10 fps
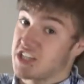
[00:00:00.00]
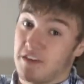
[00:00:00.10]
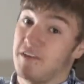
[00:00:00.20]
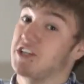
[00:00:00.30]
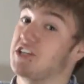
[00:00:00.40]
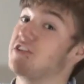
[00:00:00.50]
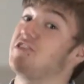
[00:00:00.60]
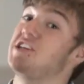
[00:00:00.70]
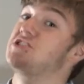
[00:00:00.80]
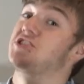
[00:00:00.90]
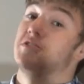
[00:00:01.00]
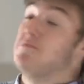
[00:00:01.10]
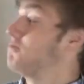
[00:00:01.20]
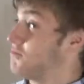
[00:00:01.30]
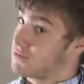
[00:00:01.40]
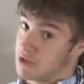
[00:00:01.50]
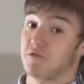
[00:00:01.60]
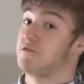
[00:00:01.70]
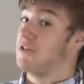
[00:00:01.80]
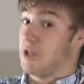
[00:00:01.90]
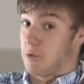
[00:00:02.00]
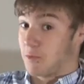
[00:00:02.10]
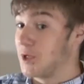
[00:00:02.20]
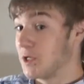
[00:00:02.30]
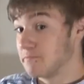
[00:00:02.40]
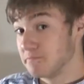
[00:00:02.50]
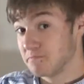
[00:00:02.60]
Civics series, the Graffiti Wall.